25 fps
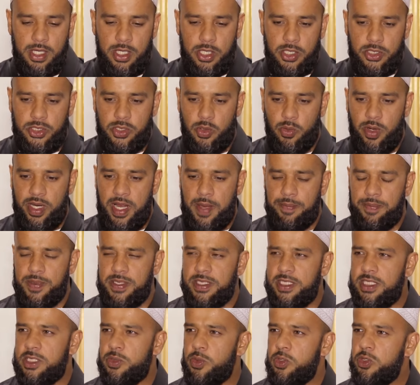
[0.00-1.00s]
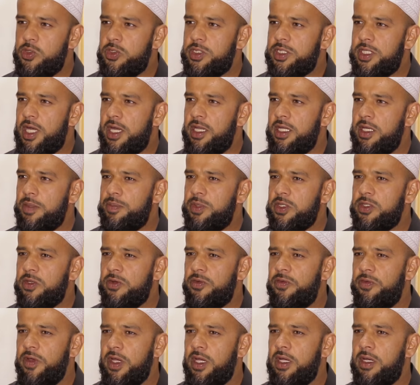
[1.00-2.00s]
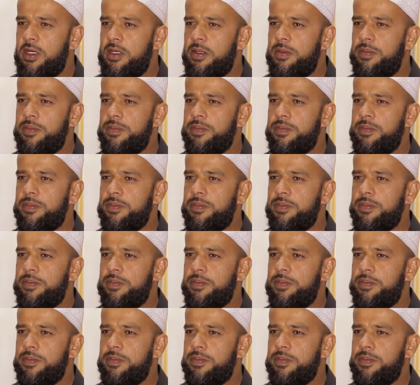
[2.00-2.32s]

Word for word: So what happens is when you study a bit of fiqh